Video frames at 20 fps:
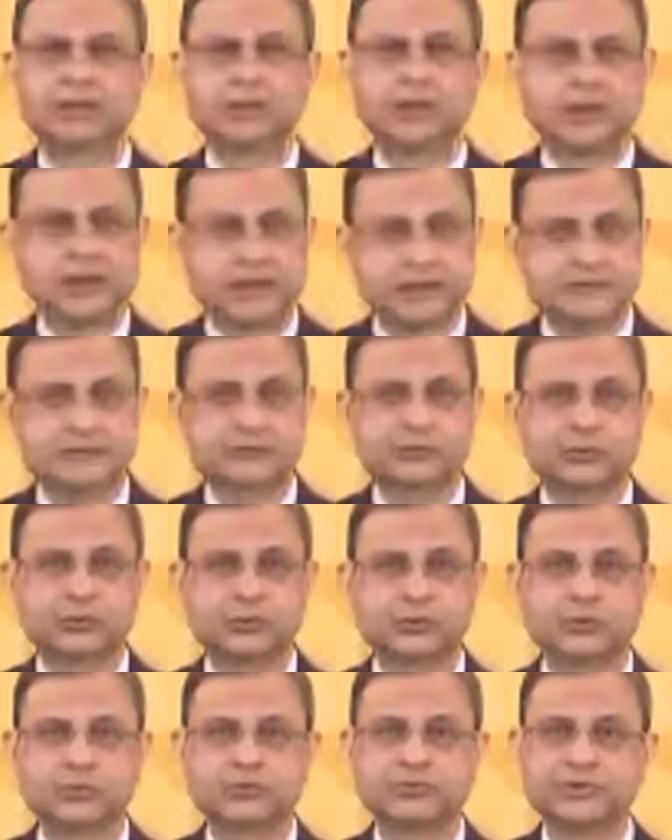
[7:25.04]
also
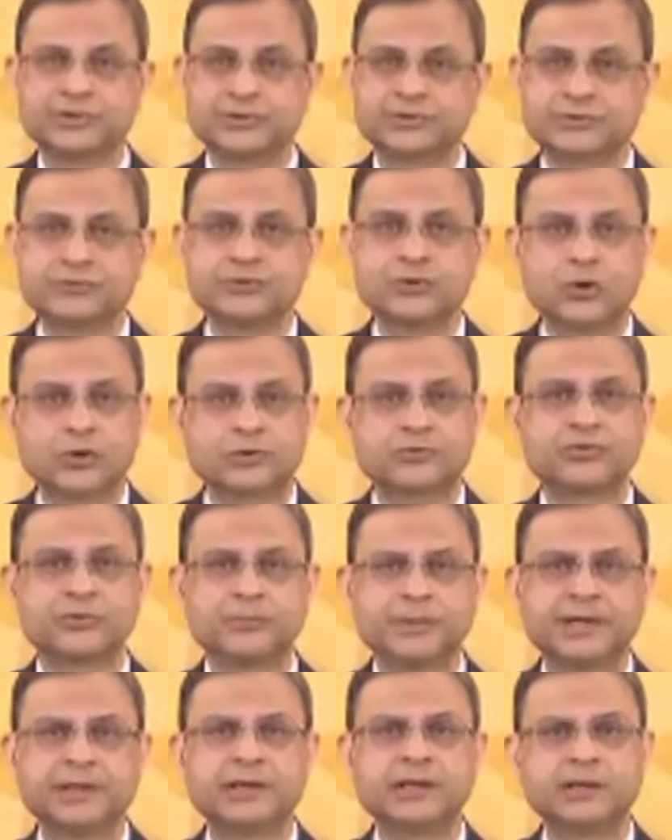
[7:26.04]
did not
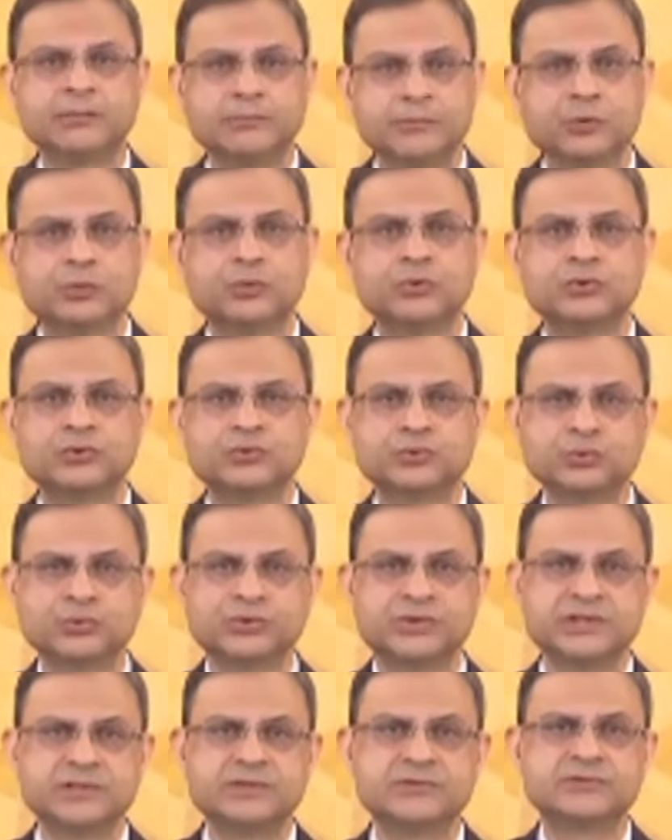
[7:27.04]
remain immune to
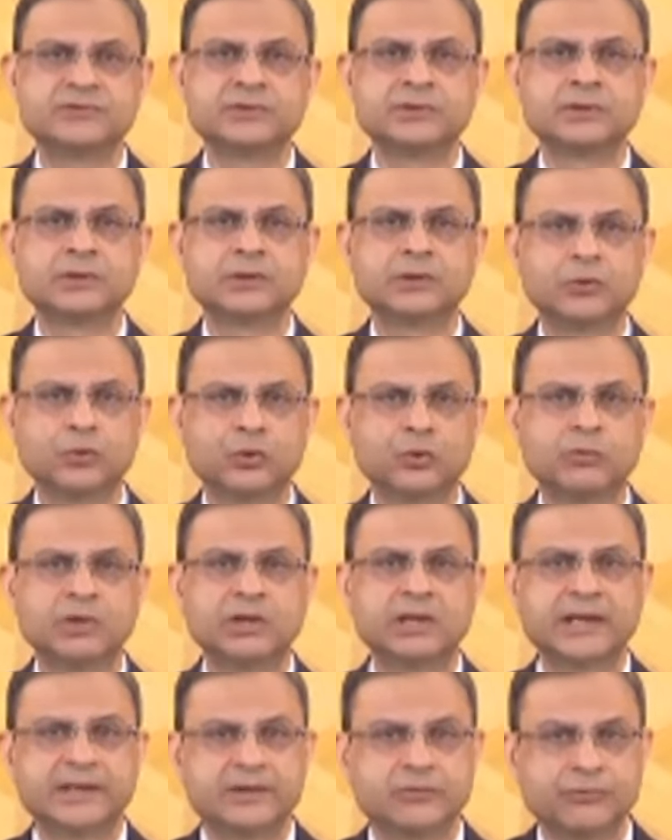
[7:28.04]
these global
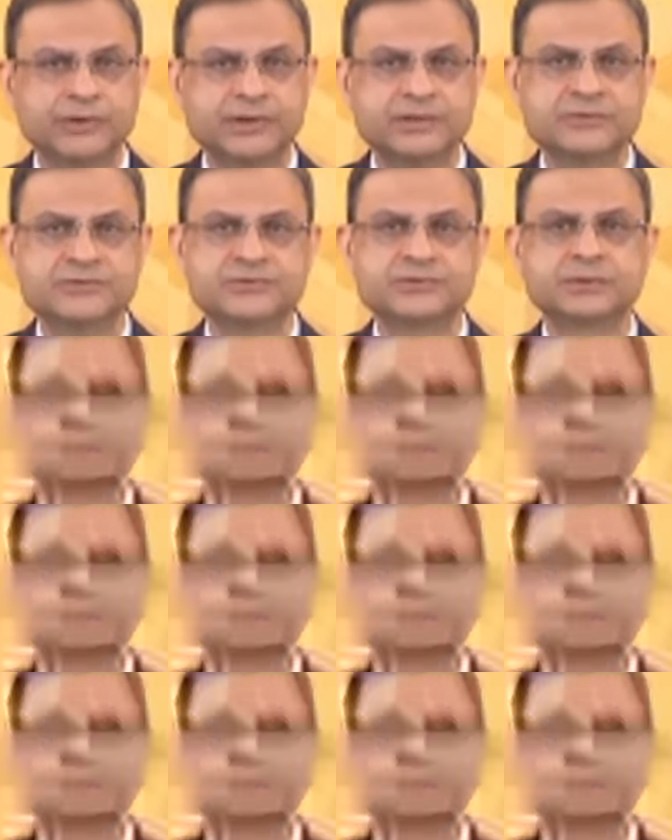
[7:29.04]
headwinds,